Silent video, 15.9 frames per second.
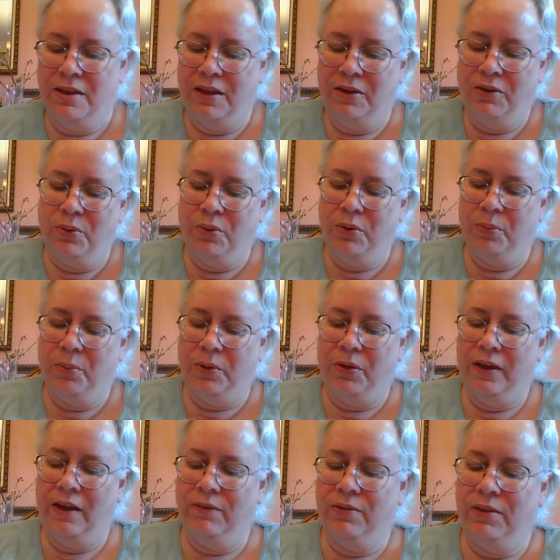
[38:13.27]
adorable.
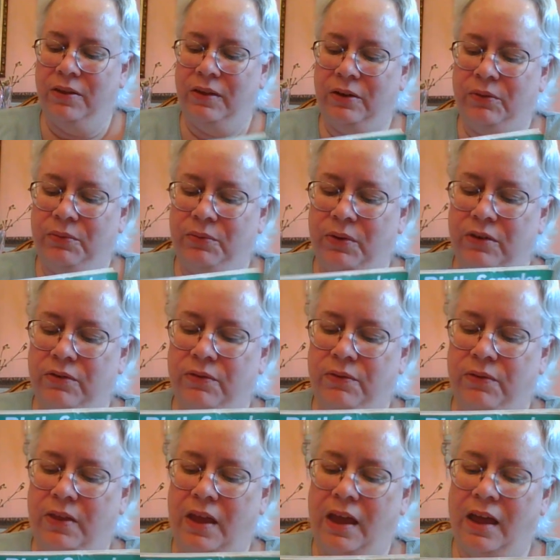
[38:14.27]
They have the little French
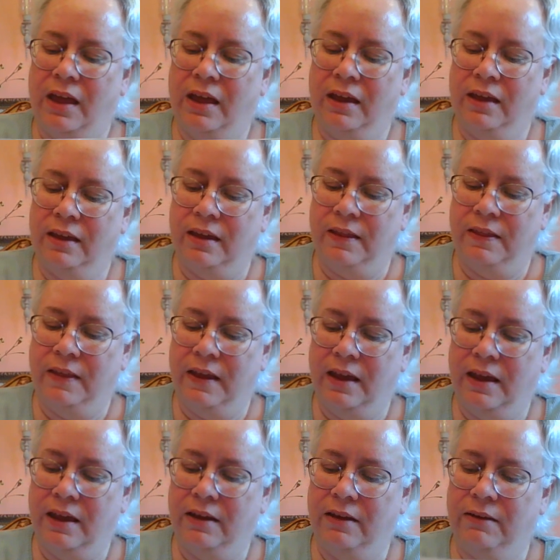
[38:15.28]
flag, and they
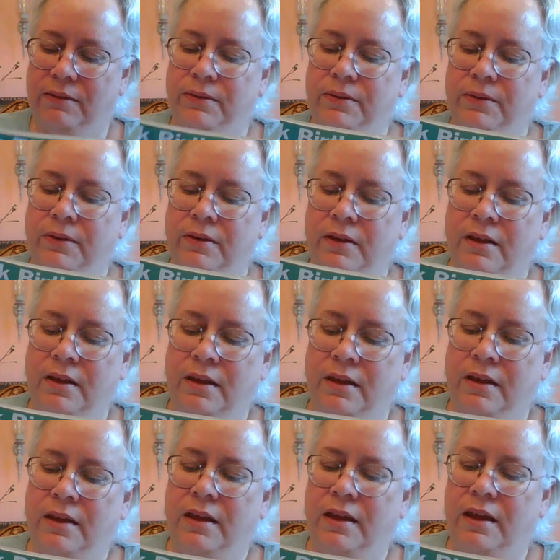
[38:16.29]
have
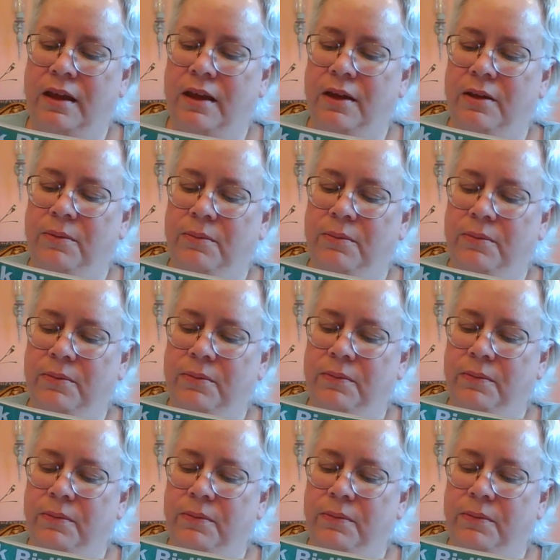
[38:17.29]
they're